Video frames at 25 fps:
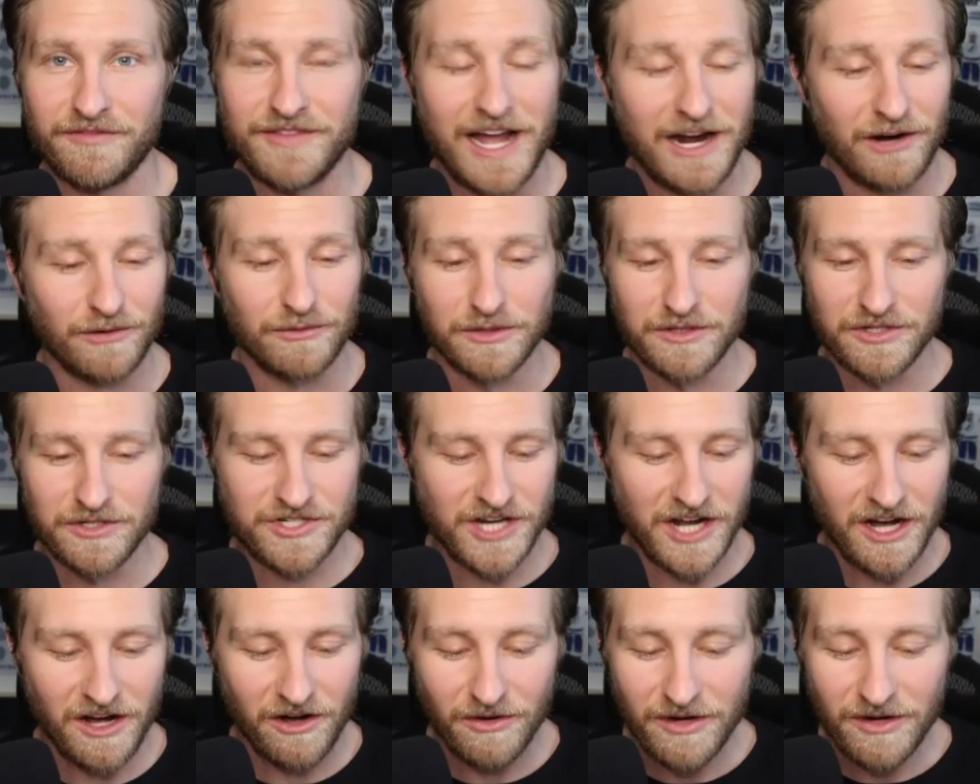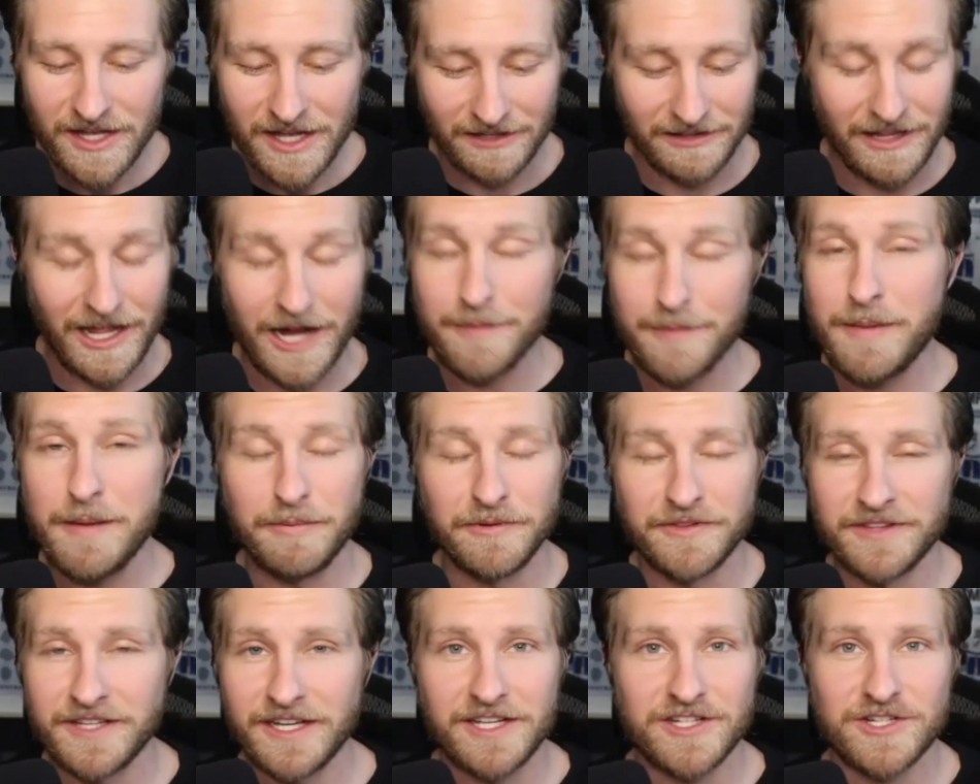Now, Rousseau, a lot of
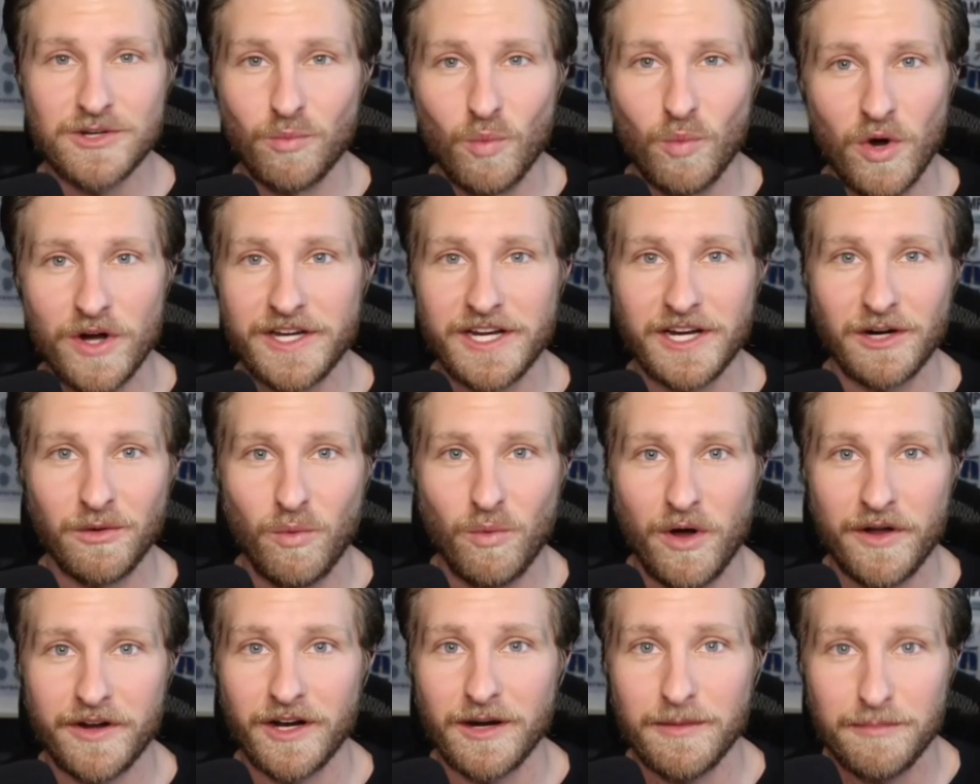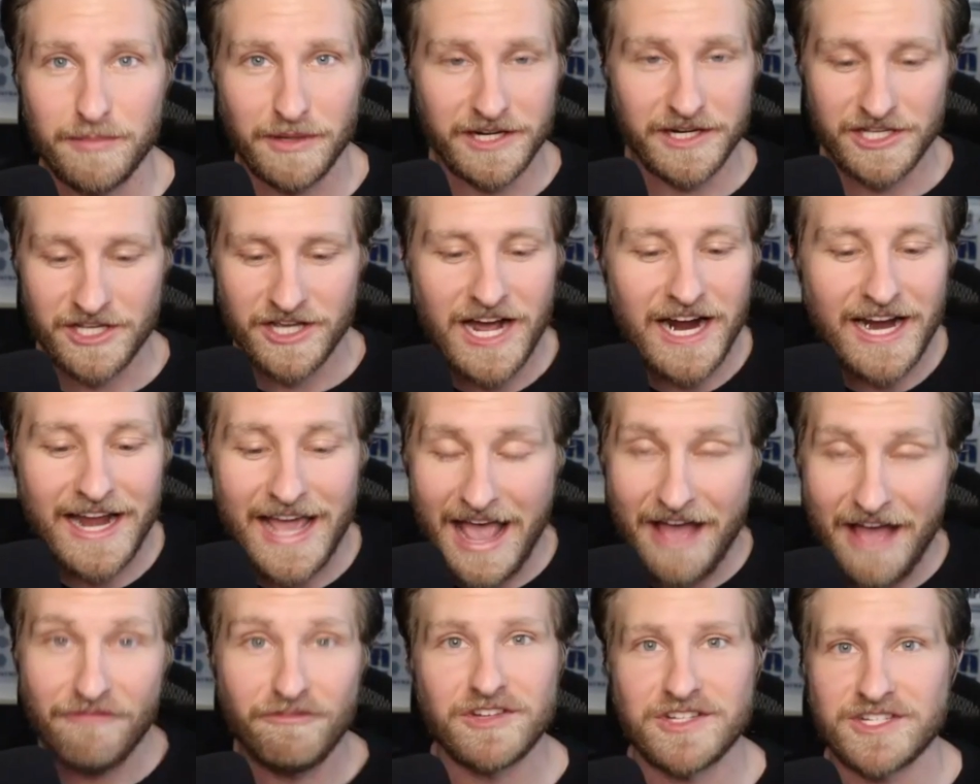people think he's a one year wonder, but you got
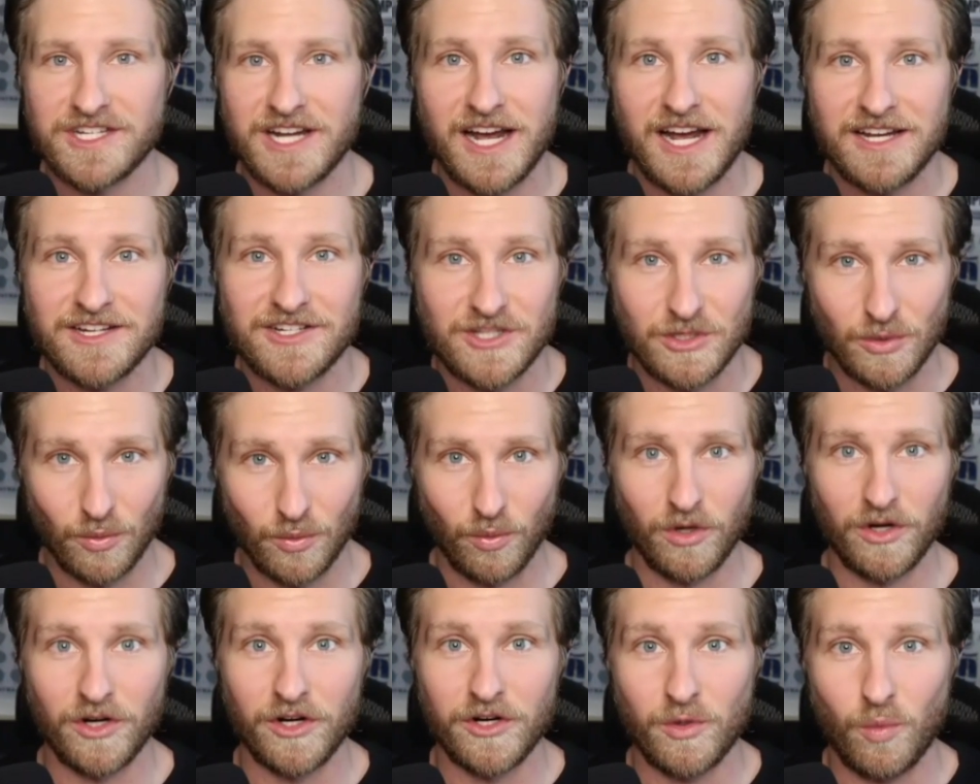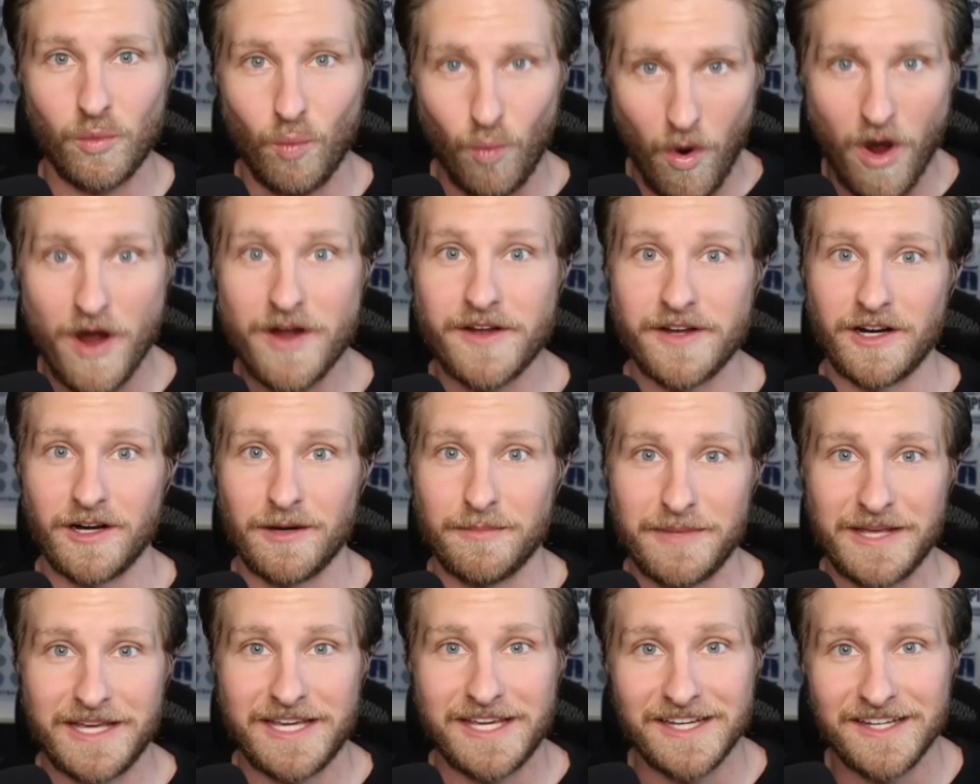to emphasize the word wonder
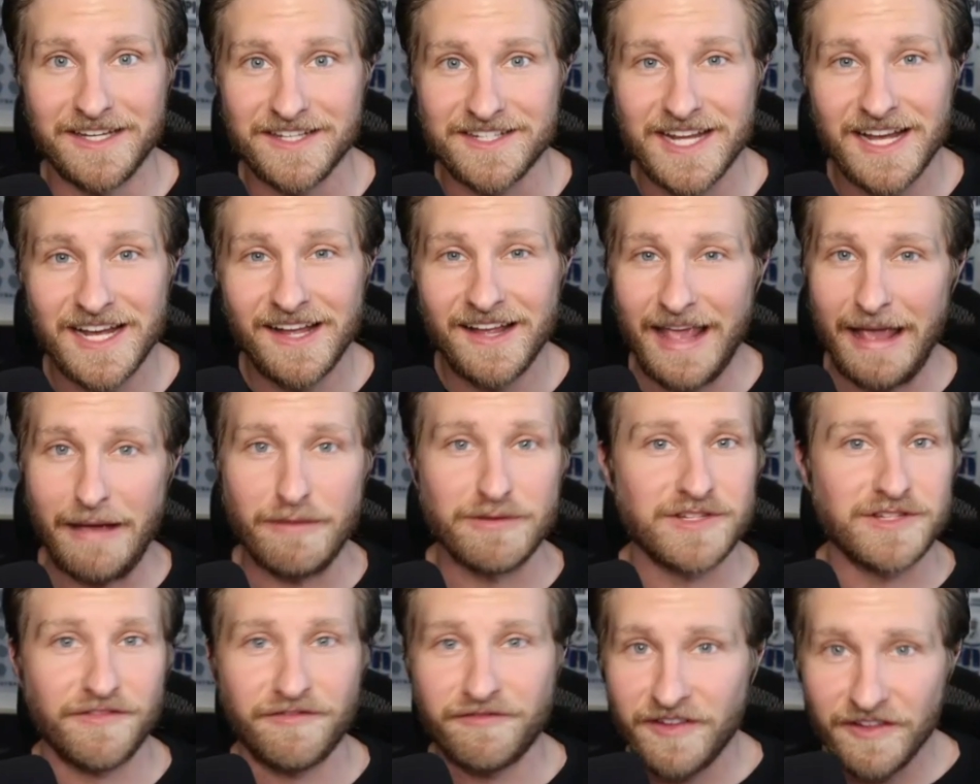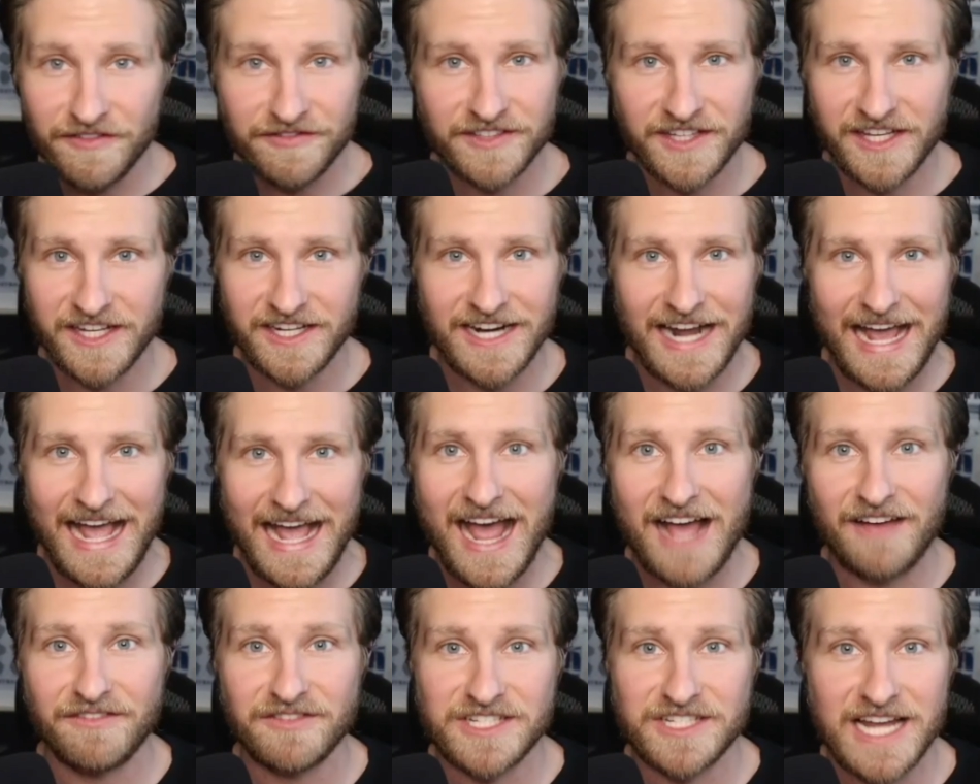because it was a 15 and a
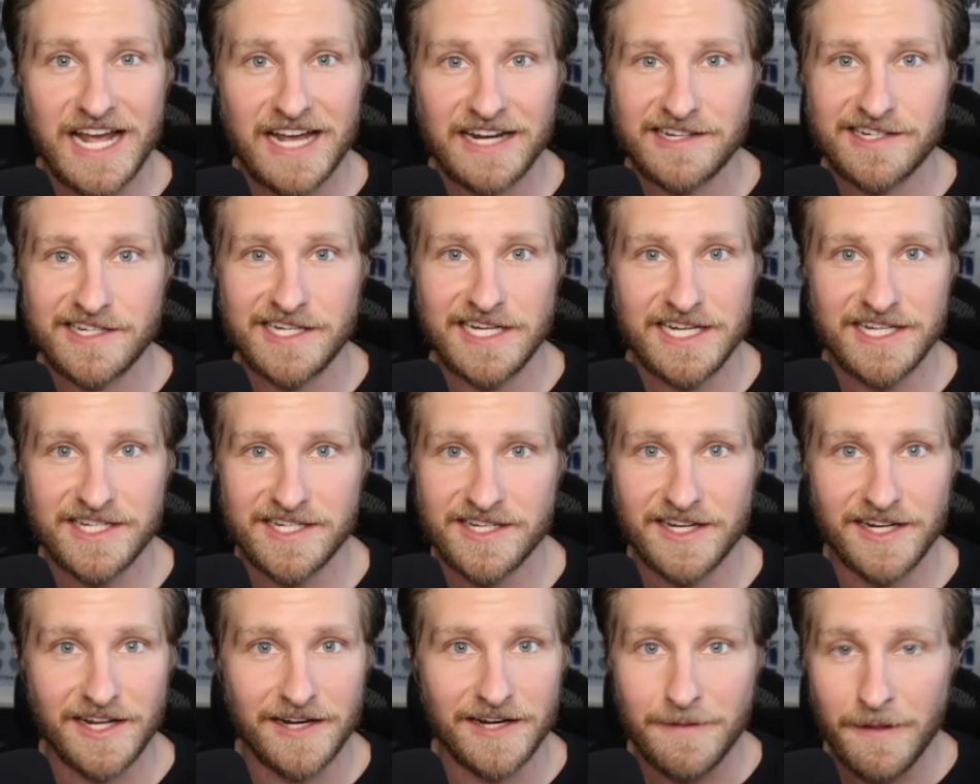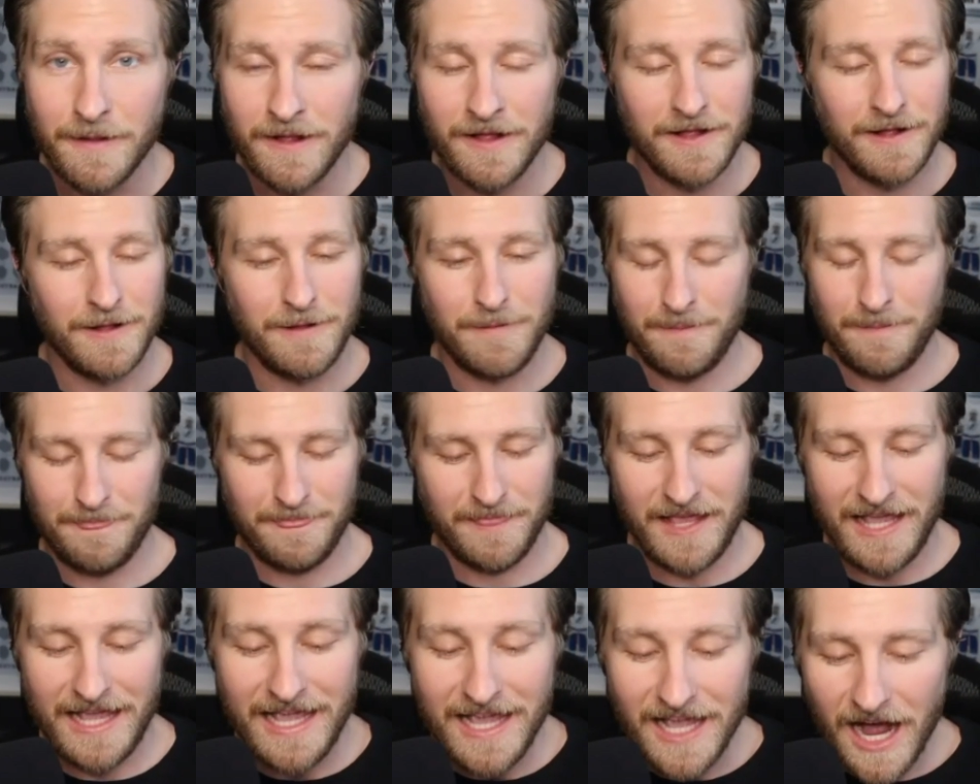half sack season and
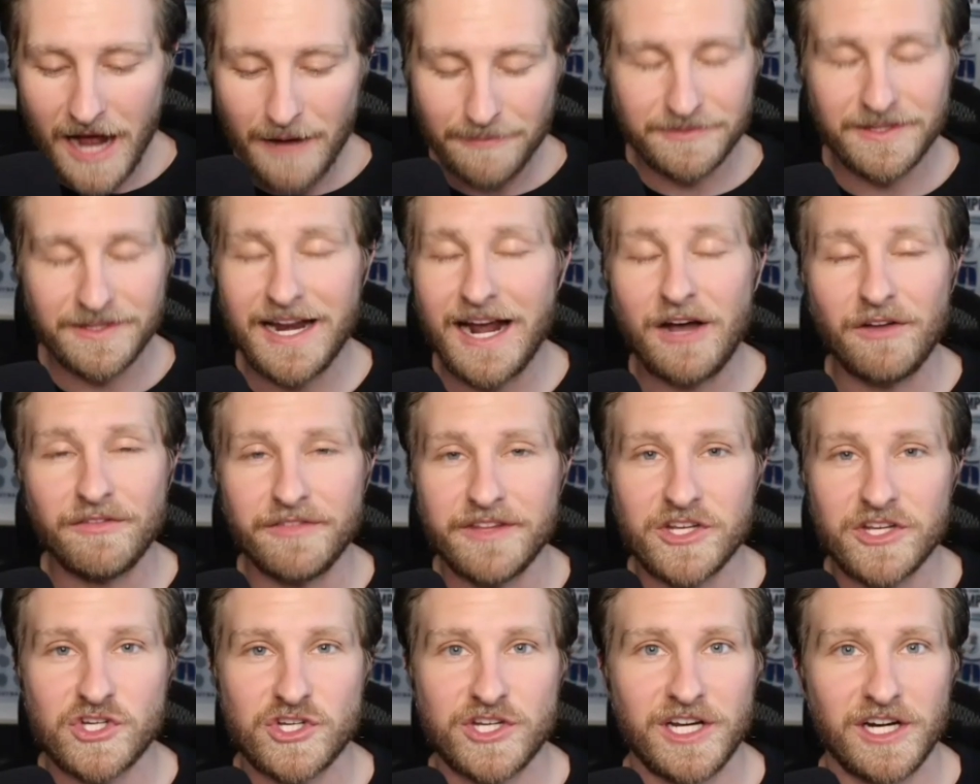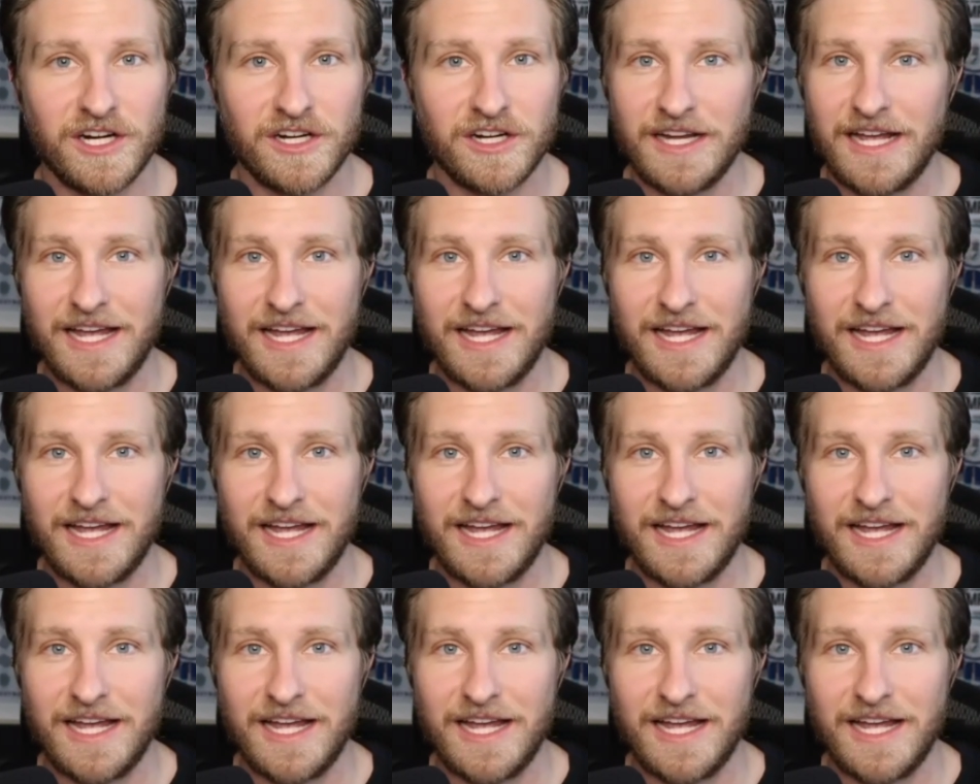he opted out this year.